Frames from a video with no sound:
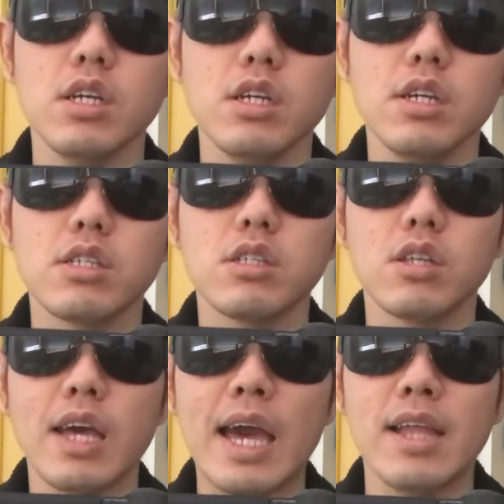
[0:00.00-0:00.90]
It's
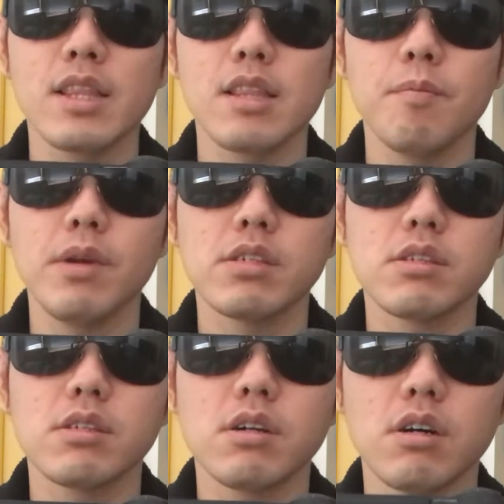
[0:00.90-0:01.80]

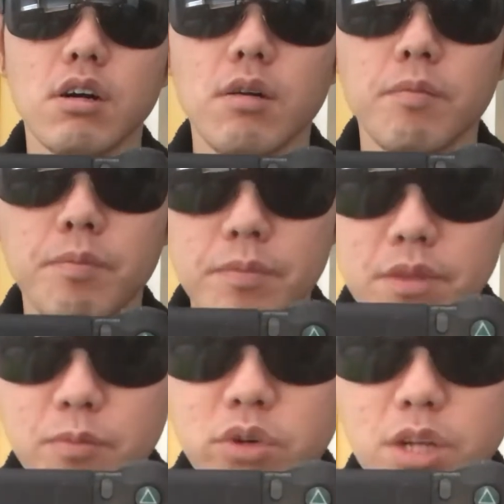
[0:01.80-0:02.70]
based
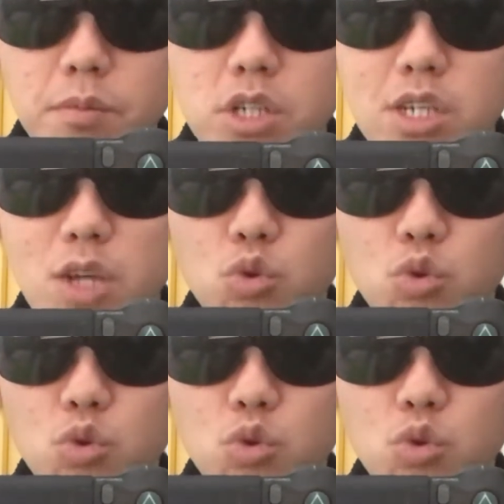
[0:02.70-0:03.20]
pretty much like